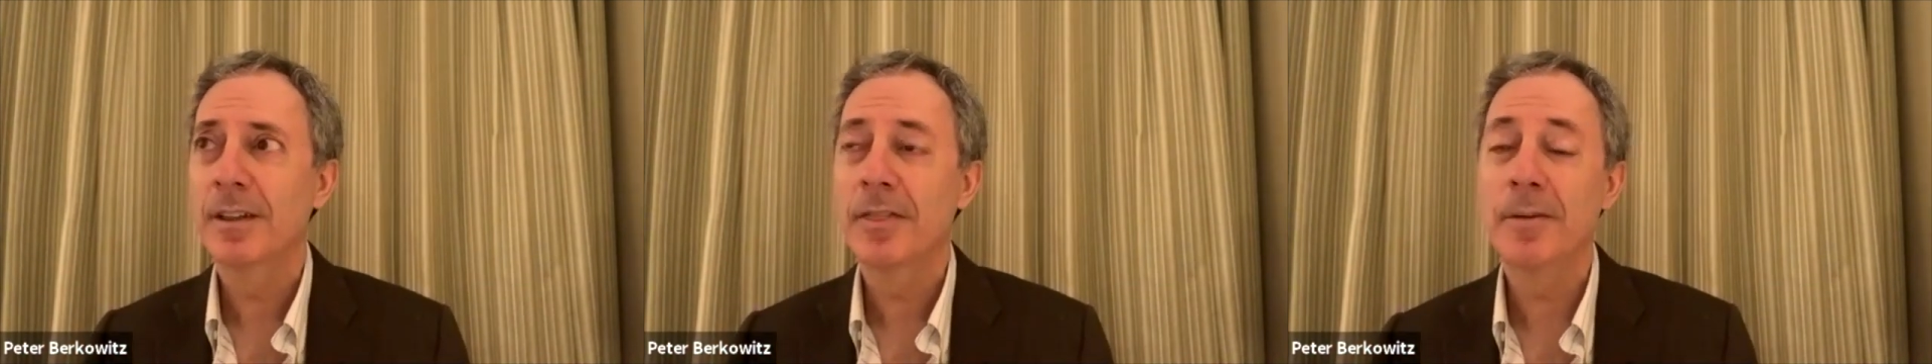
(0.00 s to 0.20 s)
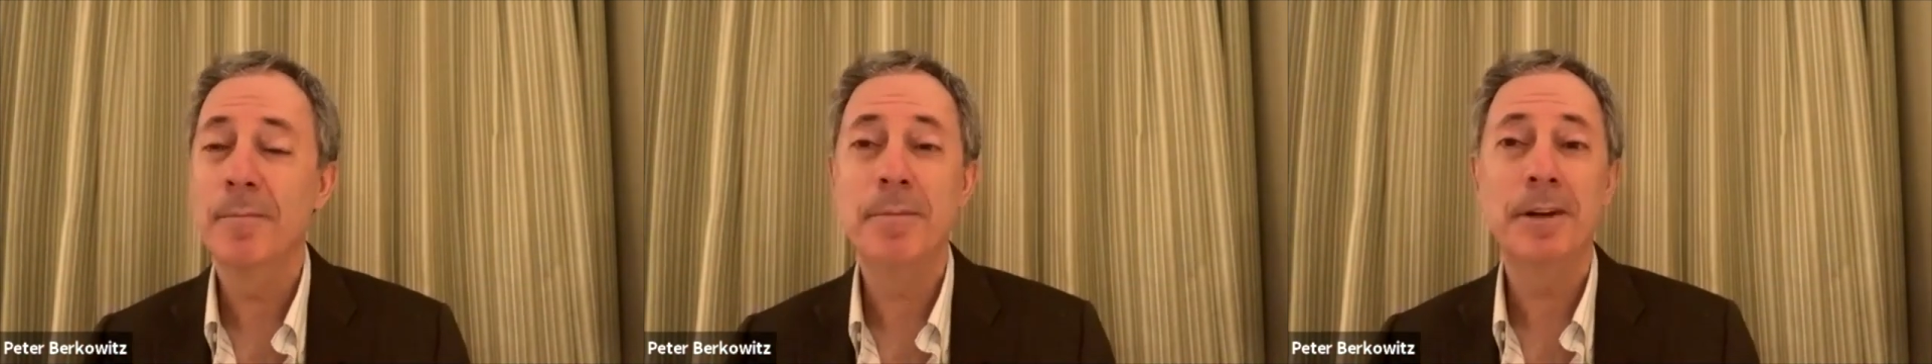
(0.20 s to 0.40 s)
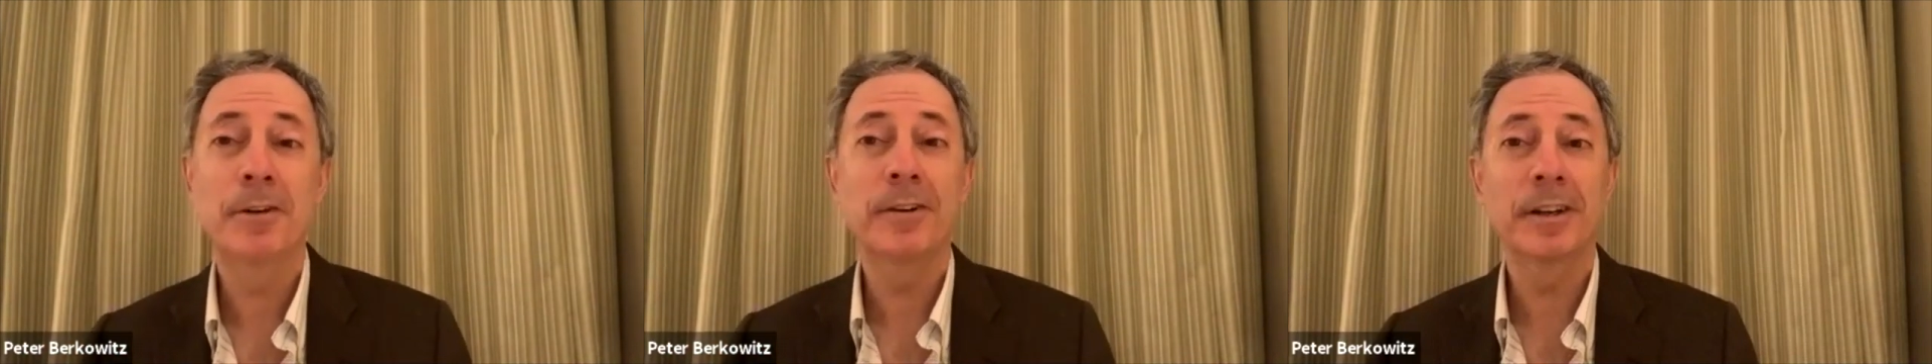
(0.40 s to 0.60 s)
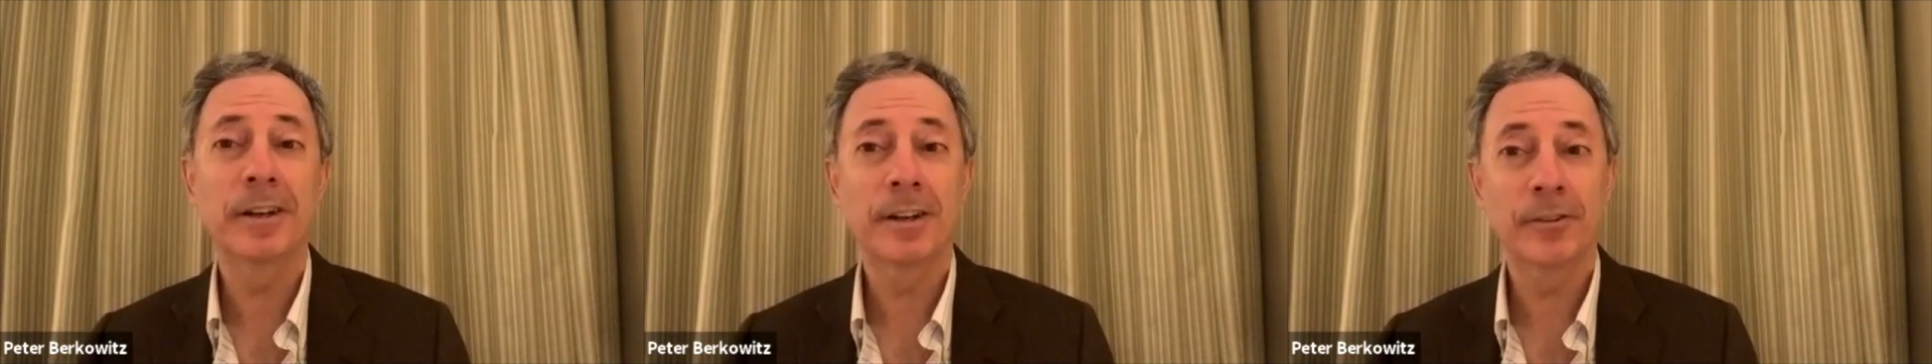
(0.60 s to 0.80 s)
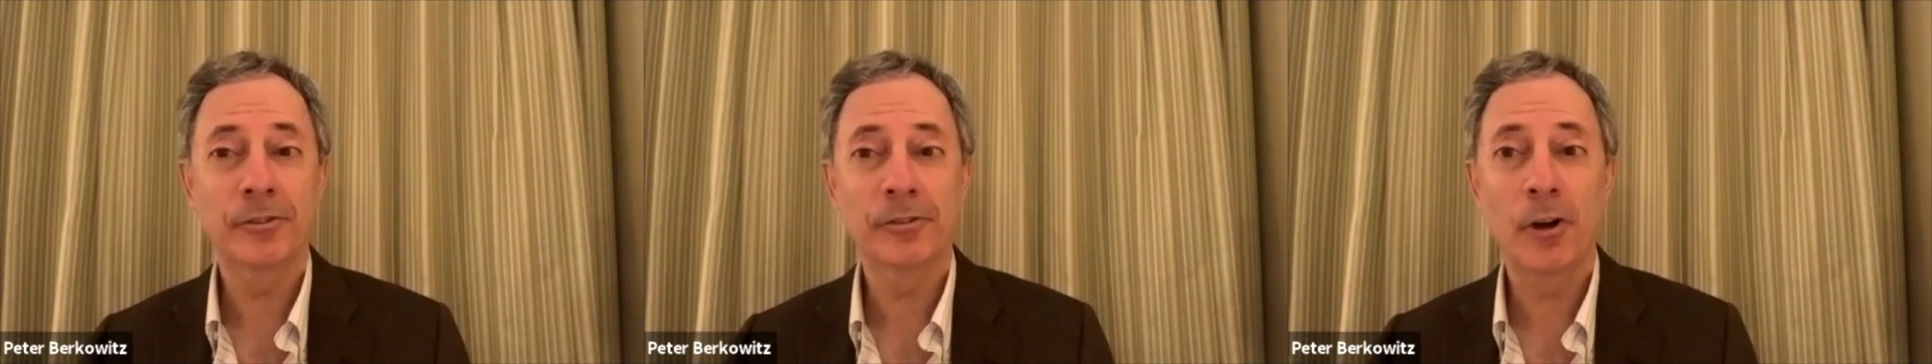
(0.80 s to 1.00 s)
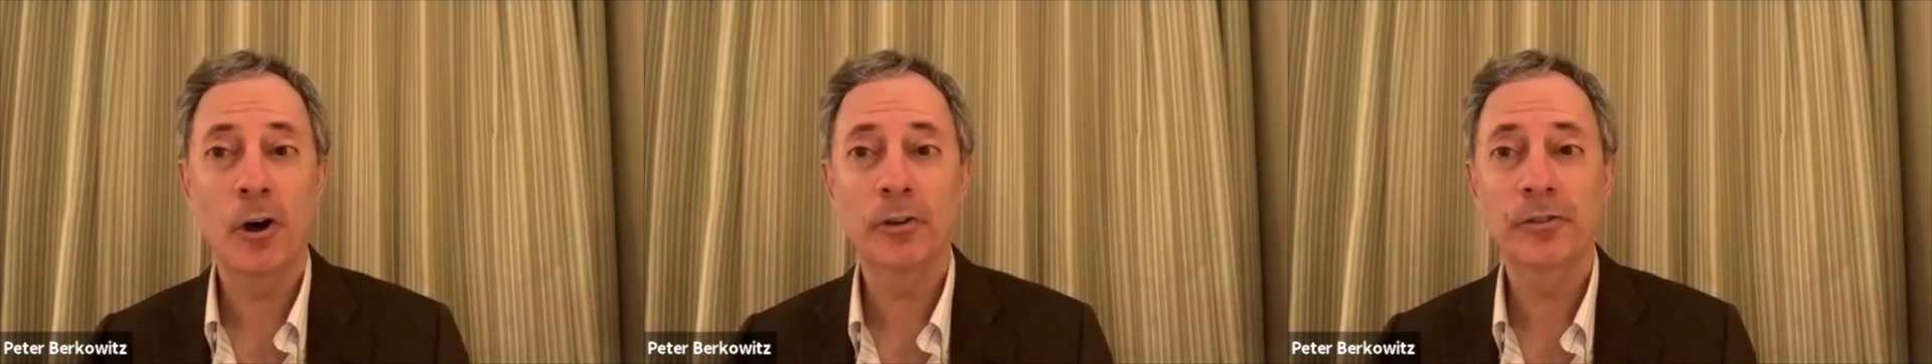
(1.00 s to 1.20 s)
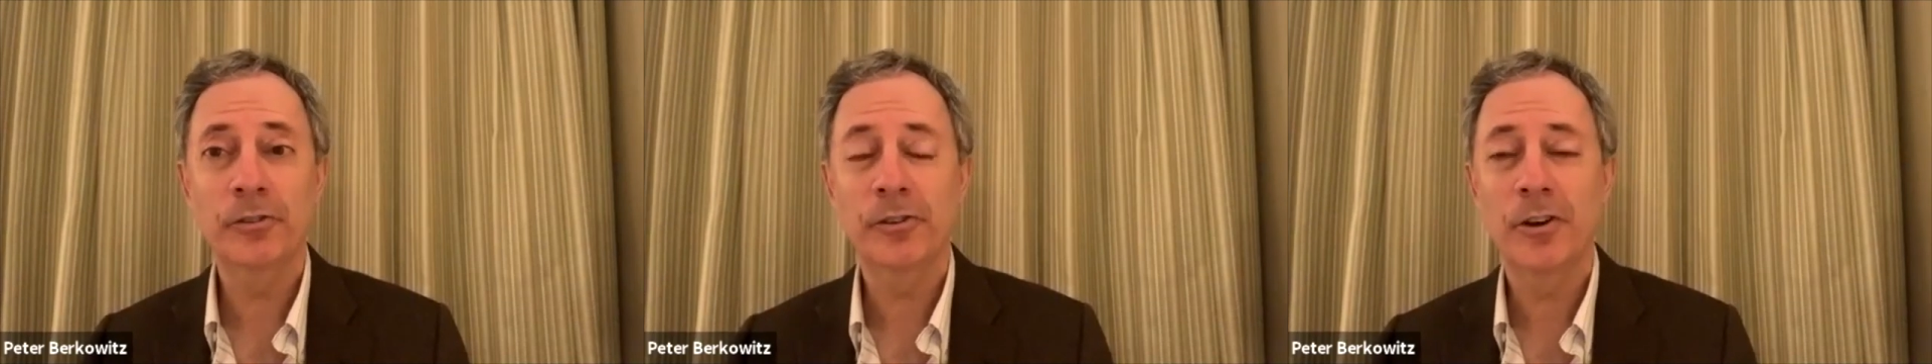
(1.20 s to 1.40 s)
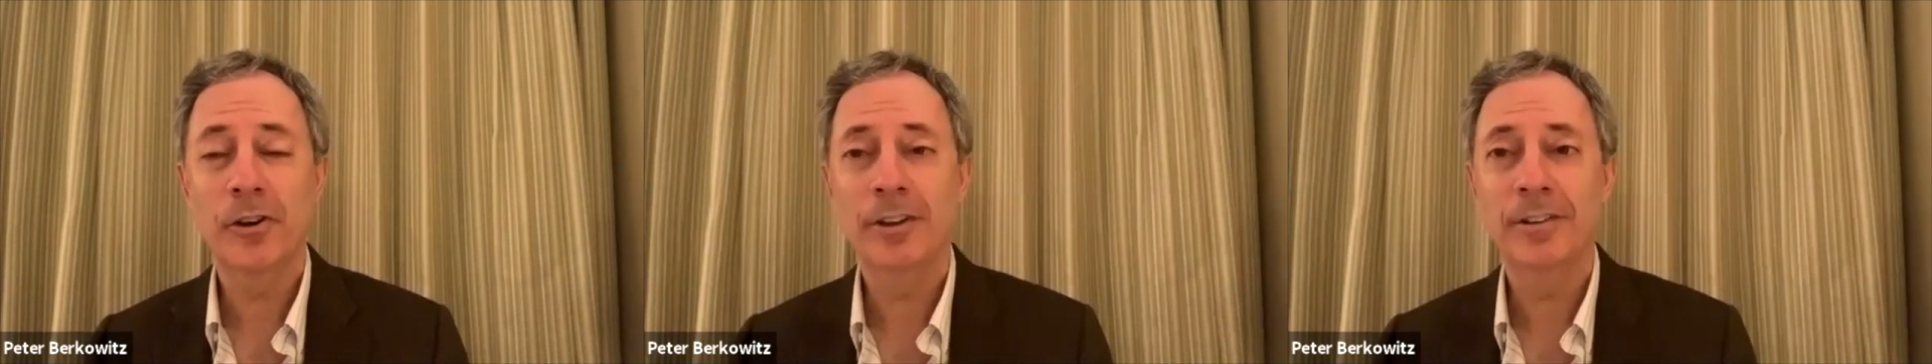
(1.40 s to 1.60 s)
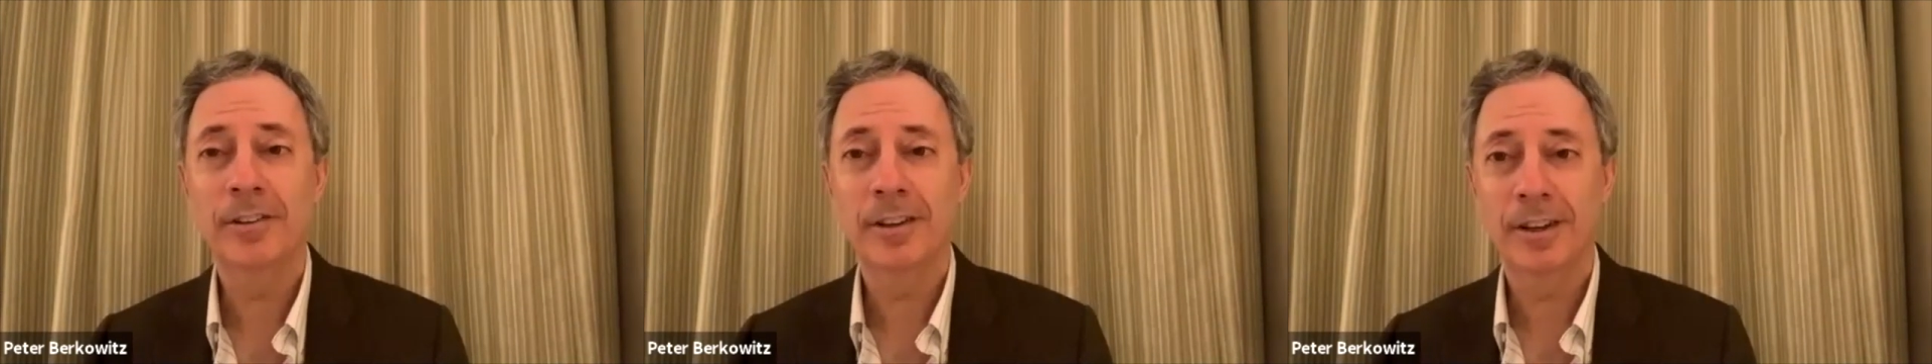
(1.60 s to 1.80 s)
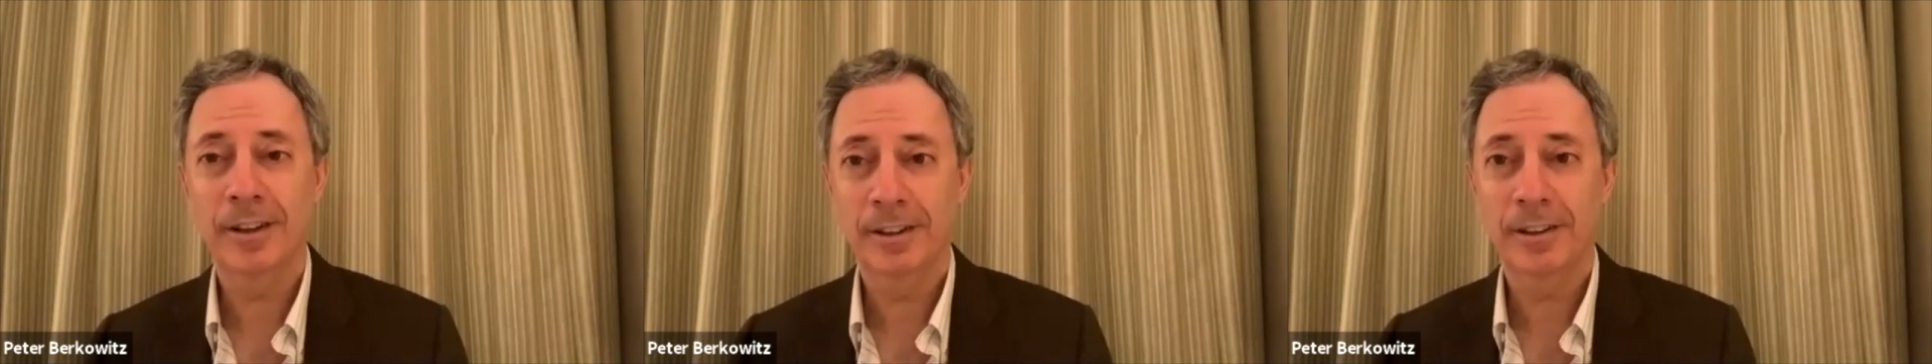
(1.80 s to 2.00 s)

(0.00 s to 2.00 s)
the myriad assaults on